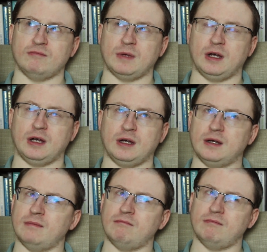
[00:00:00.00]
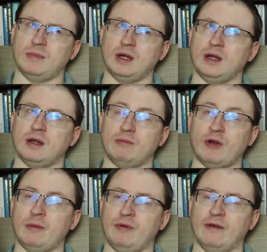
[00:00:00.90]

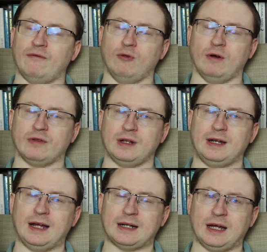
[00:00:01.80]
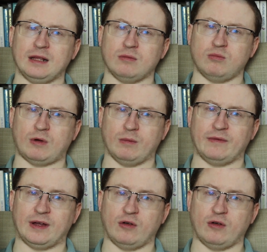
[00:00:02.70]
appropriate for obviously nowadays, what with AI.